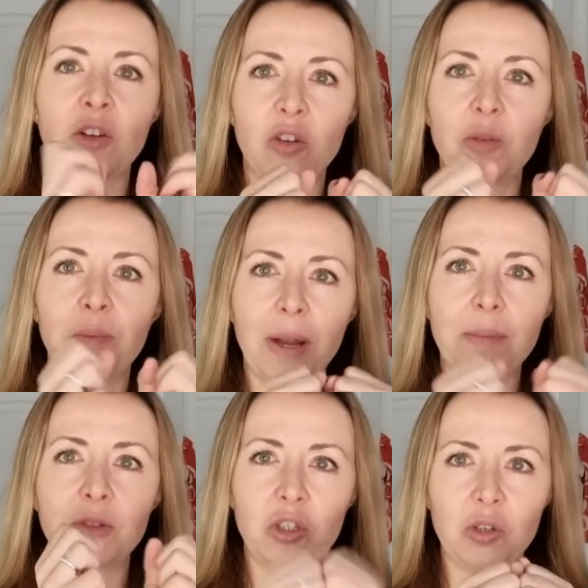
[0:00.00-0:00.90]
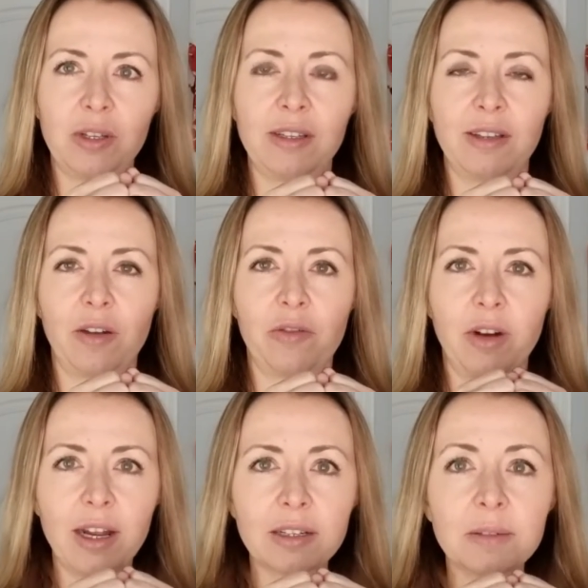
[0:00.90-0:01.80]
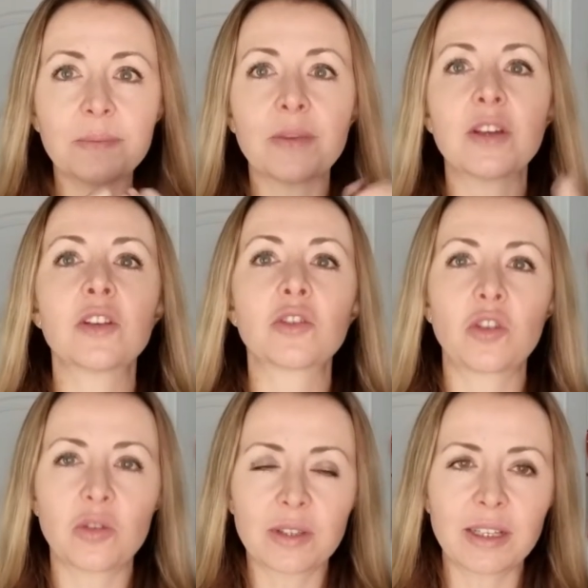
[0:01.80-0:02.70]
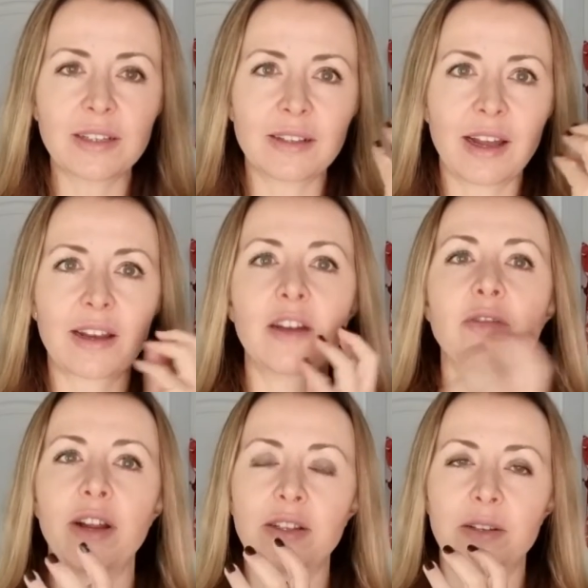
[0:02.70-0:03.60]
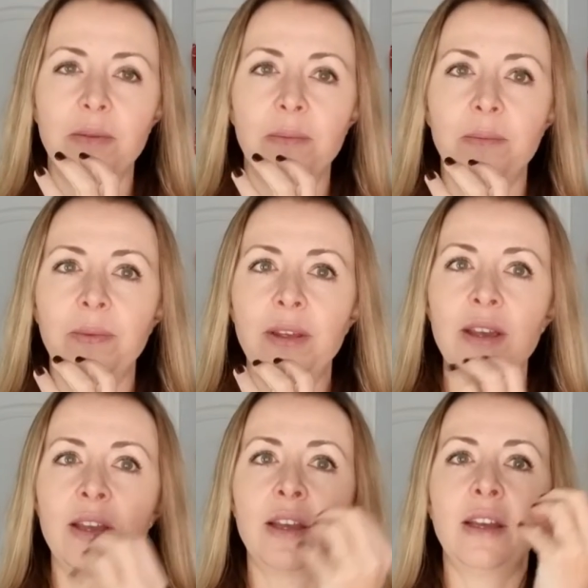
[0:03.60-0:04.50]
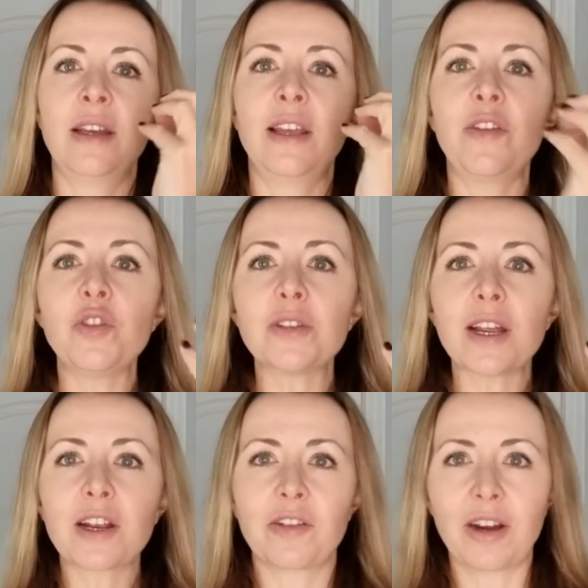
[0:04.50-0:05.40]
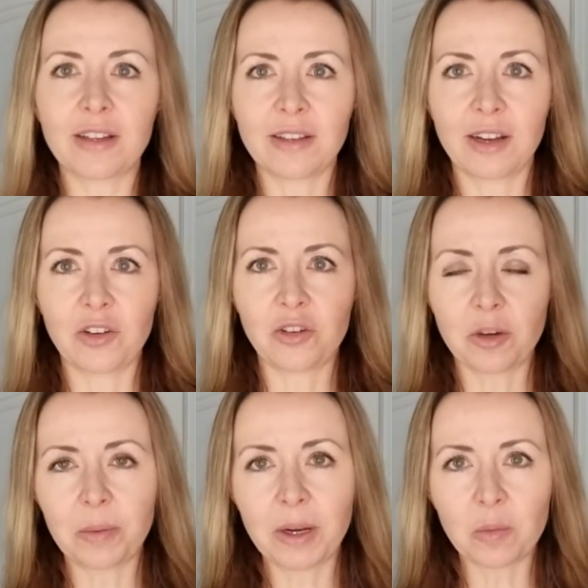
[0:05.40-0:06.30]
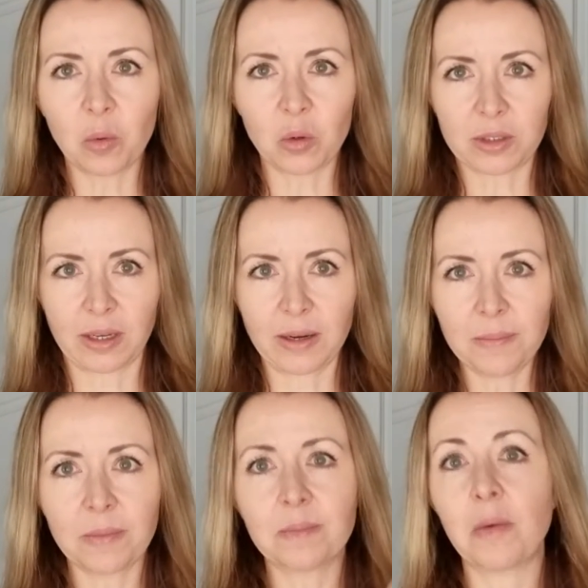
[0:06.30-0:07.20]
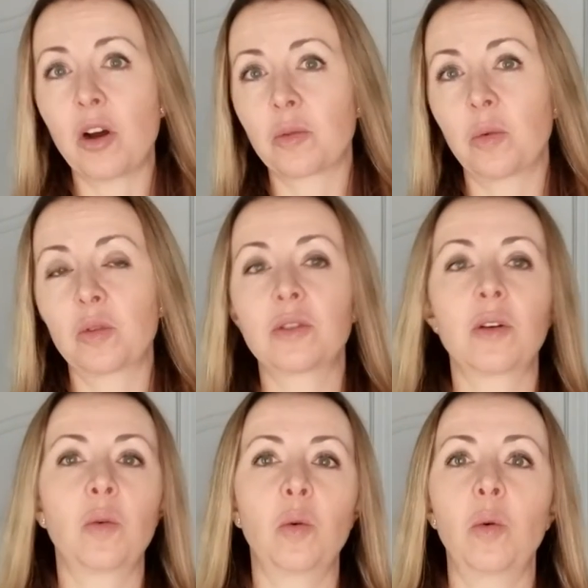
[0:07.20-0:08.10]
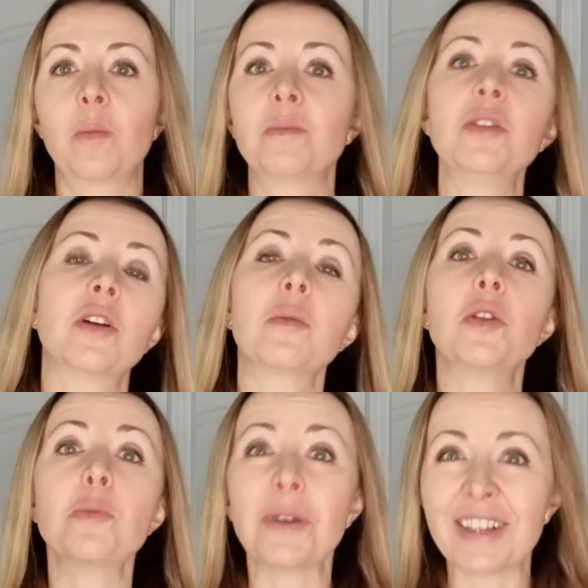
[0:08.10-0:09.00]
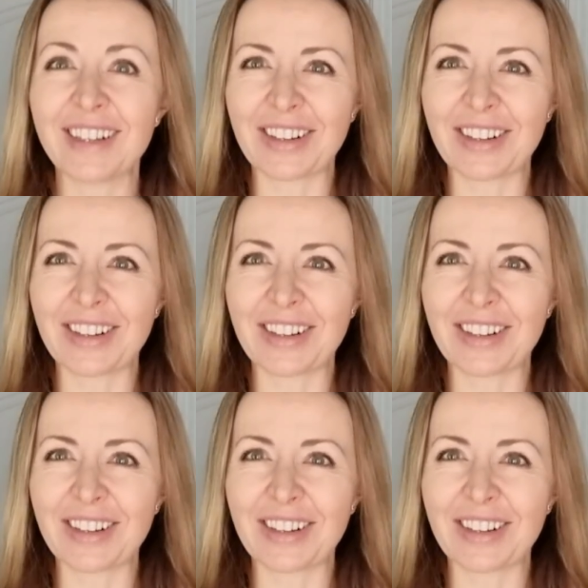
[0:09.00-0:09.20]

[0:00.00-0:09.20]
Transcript: good, plump, juicy stuff, right? So your skin is like a raisin. if you take a raisin and you dip it in water, hot water, or when you put it